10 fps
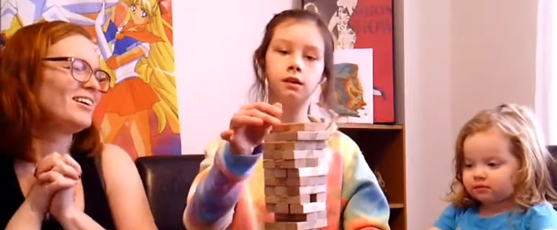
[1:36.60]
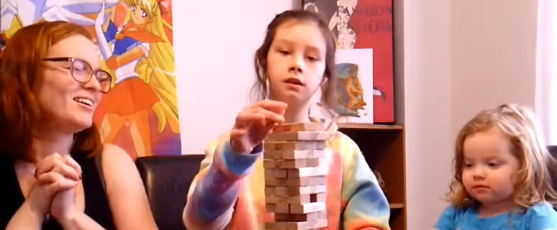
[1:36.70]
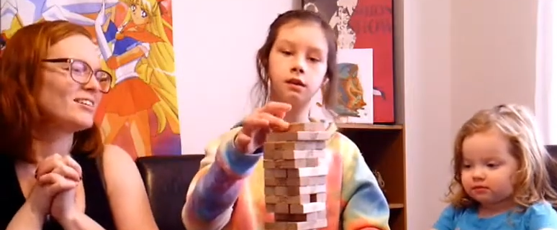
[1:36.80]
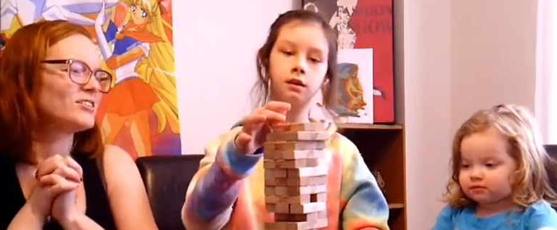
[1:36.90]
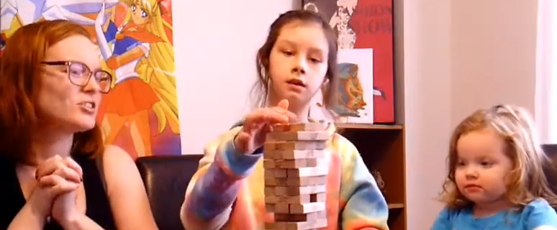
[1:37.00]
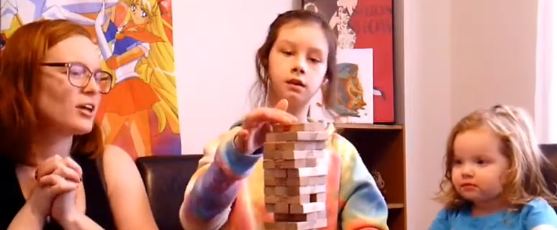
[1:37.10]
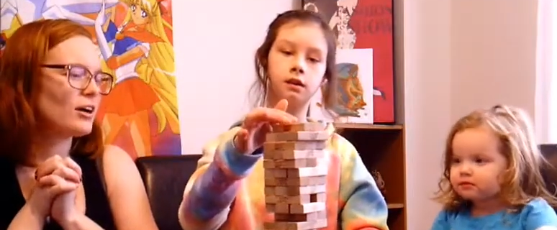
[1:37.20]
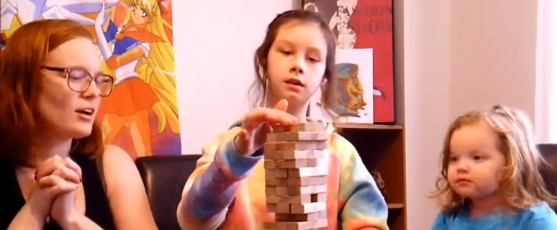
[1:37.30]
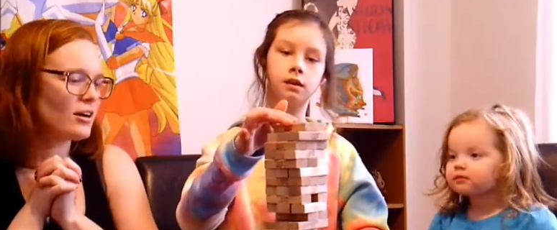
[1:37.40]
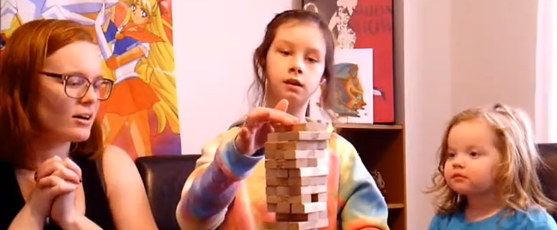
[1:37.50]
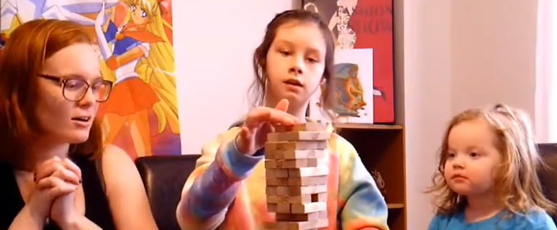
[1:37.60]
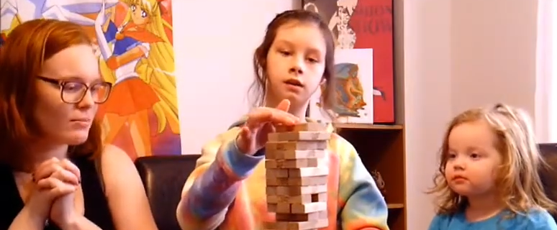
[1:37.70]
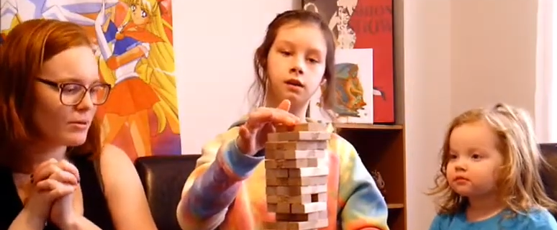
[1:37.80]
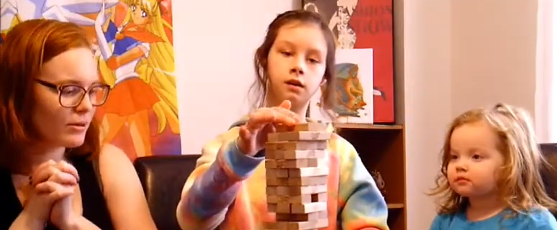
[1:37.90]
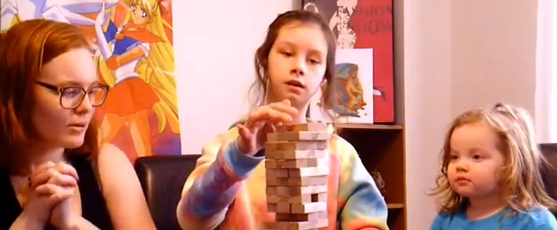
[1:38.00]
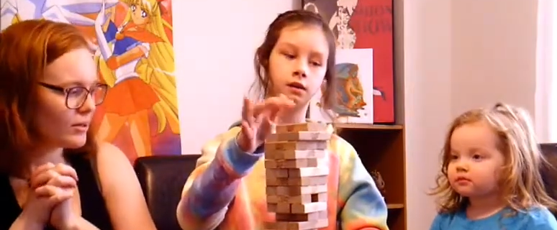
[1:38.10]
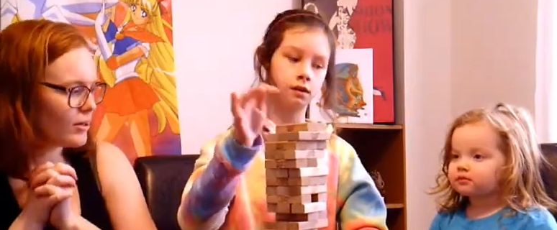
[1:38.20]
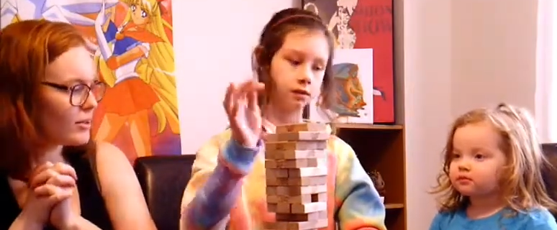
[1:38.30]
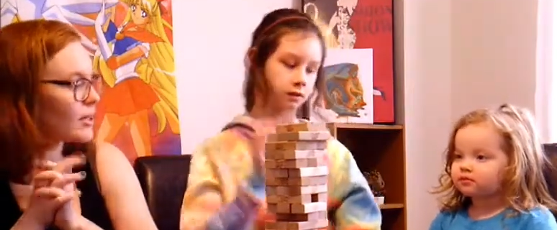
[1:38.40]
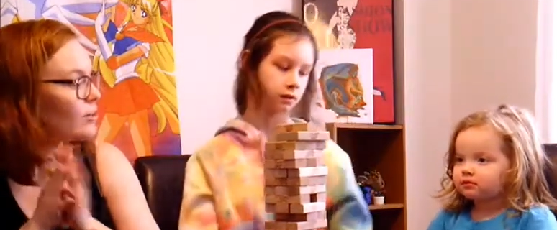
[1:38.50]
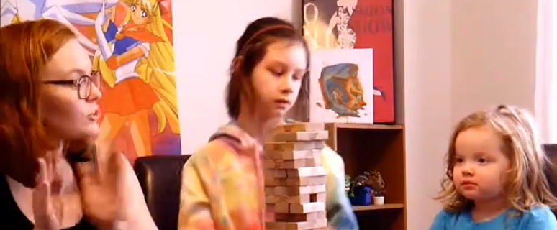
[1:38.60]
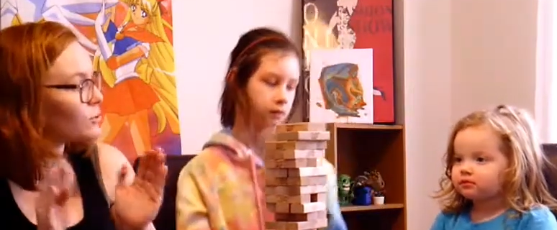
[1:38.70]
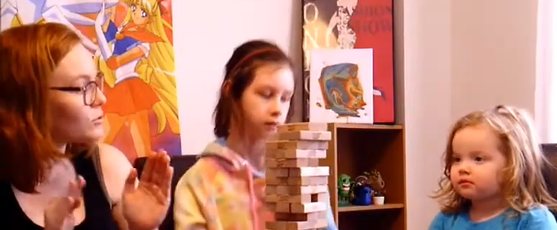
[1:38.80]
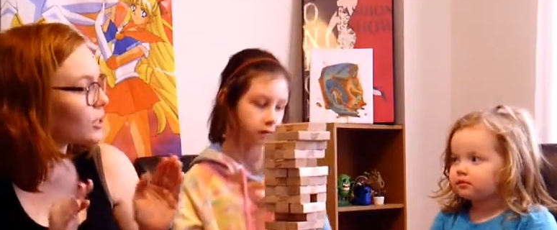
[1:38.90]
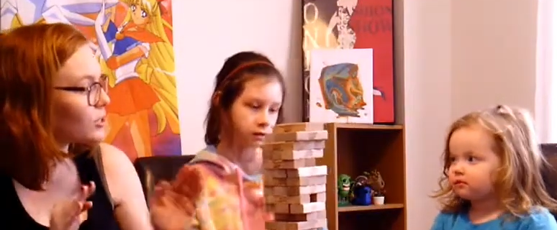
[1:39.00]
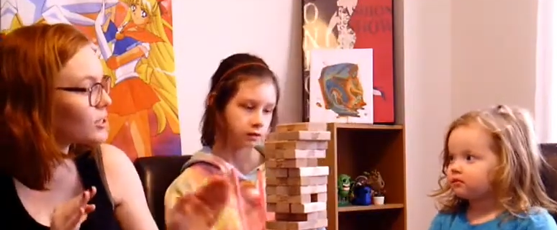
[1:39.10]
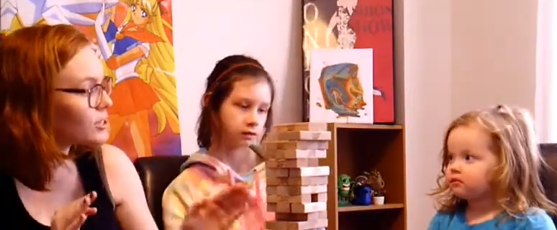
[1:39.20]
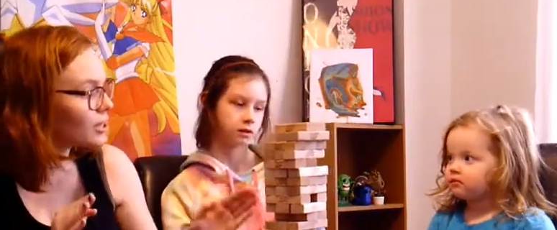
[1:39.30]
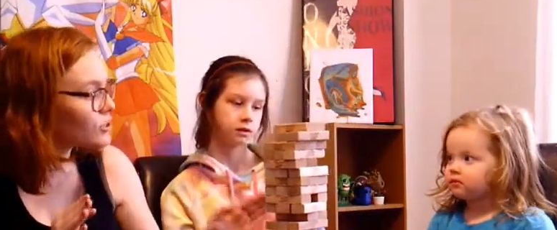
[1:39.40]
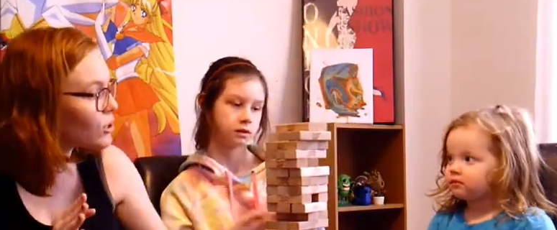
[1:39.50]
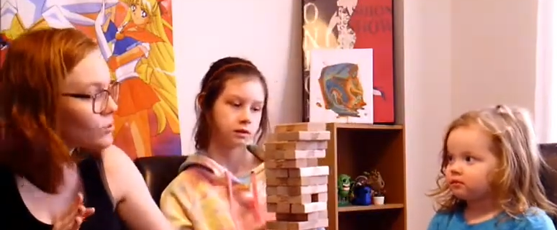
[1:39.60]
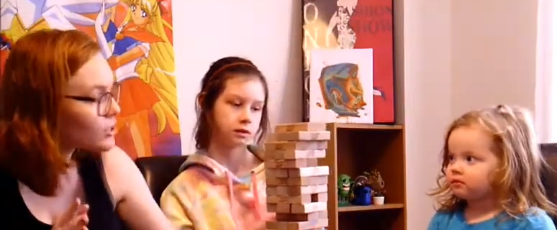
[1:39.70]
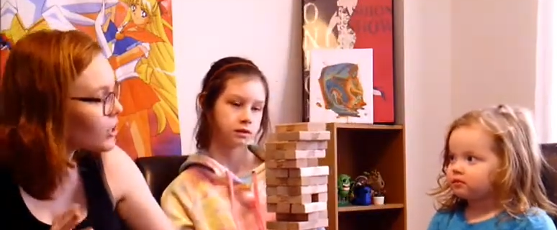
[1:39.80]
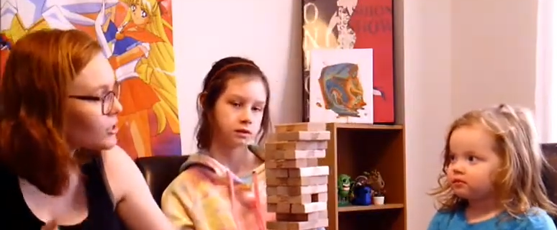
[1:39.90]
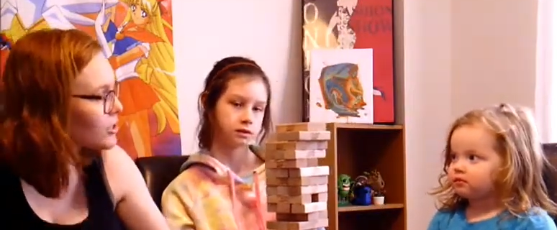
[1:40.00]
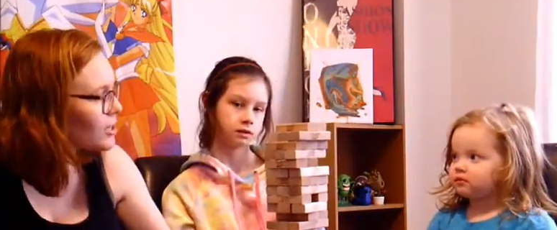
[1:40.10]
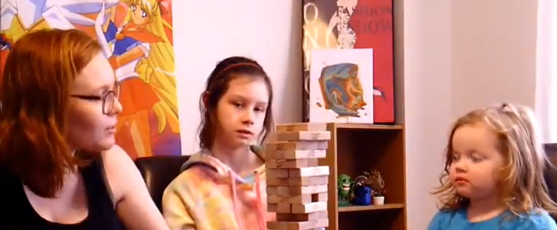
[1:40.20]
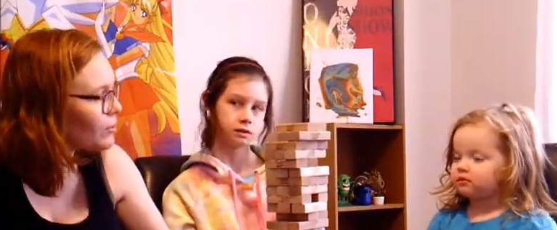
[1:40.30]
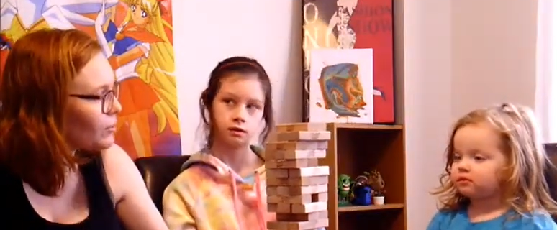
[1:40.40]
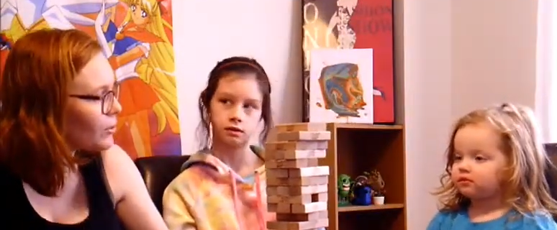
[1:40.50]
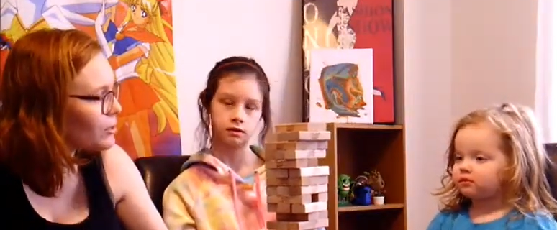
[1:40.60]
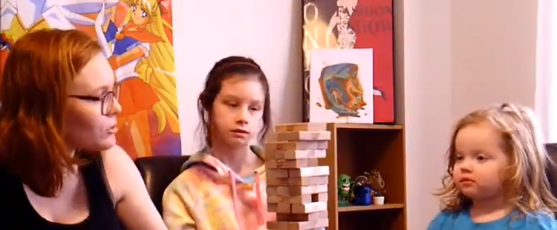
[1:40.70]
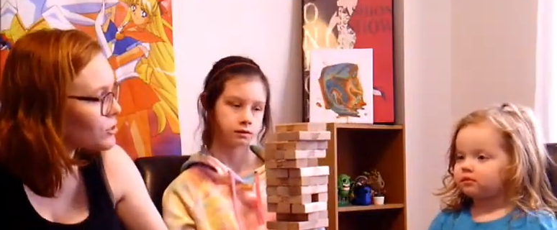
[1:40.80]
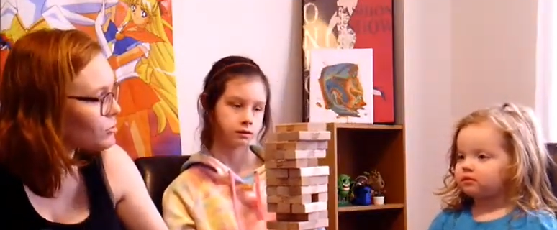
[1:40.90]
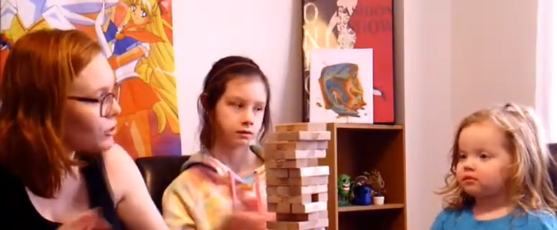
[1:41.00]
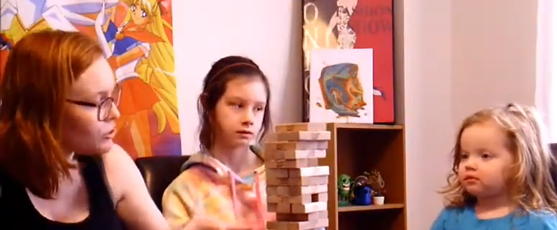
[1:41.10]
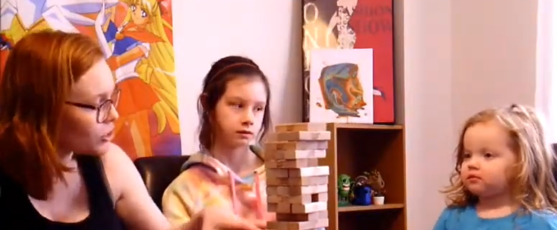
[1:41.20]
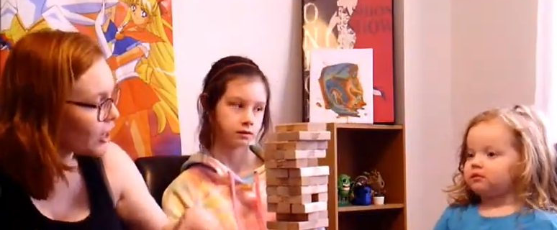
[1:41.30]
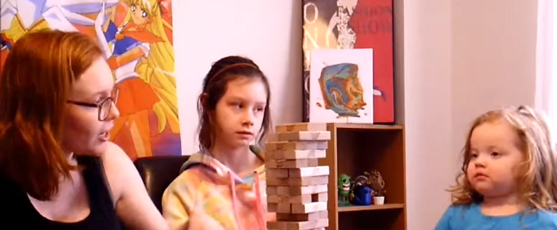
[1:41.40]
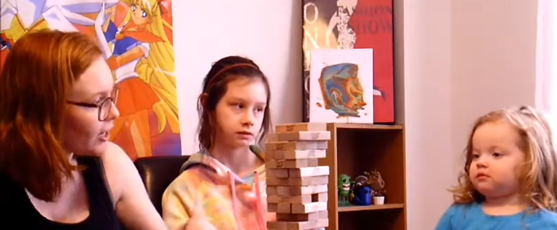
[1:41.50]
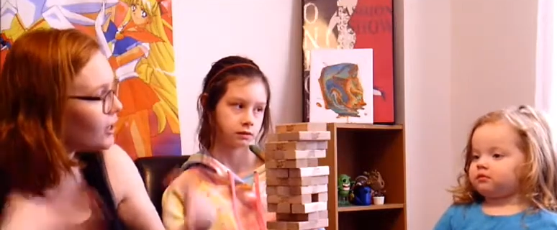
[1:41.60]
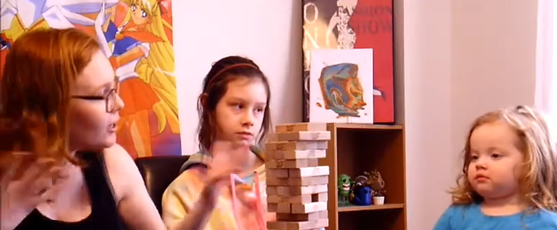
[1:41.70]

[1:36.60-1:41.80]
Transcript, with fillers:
Speaker 1: Good job, Tara. Don't touch the ta don't touch the table when you s when you shake it.